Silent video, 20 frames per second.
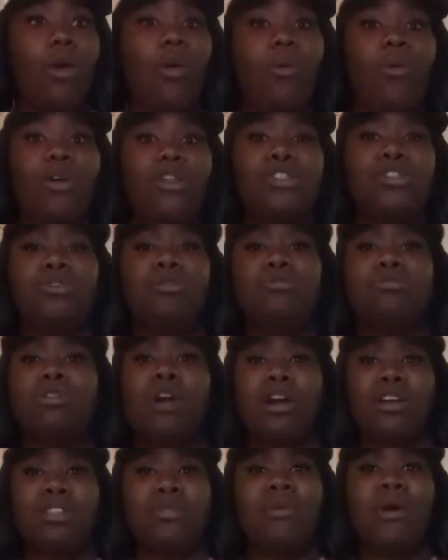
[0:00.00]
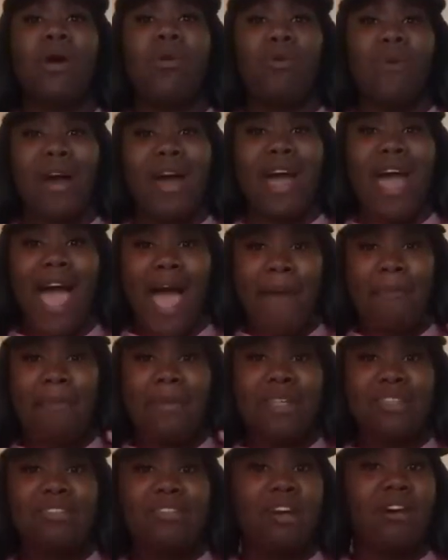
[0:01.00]
which who talks about what
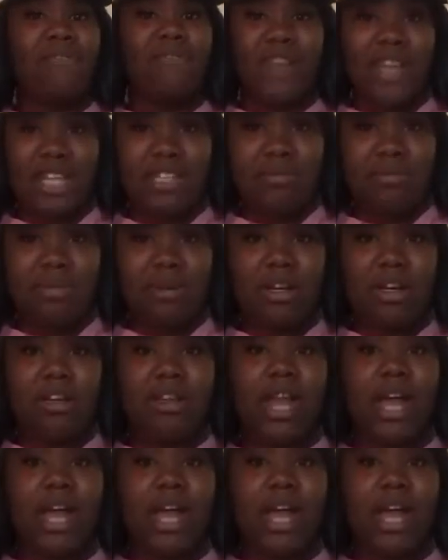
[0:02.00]
happens on Facebook.